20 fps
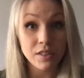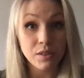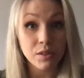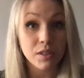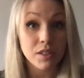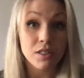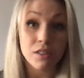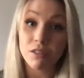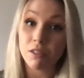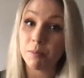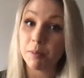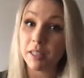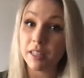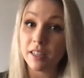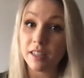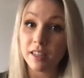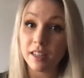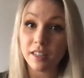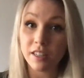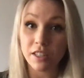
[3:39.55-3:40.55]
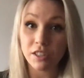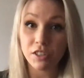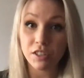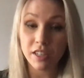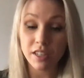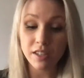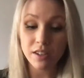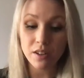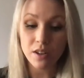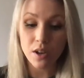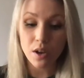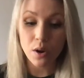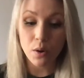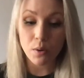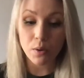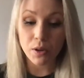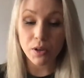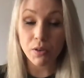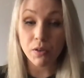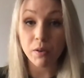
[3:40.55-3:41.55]
You could do repeated addition,
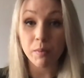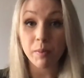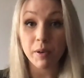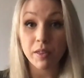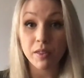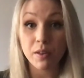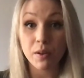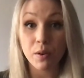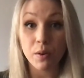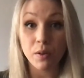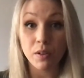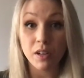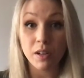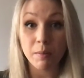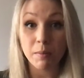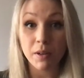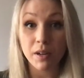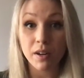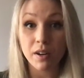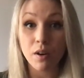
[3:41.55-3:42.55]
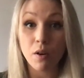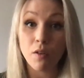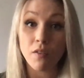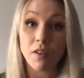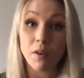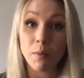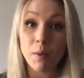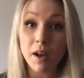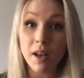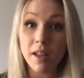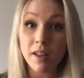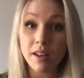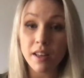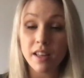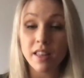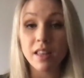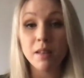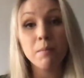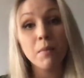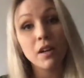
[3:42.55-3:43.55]
or you can put the whole number over 1
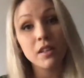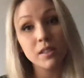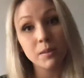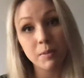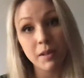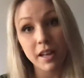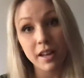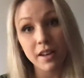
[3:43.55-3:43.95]
and then multiply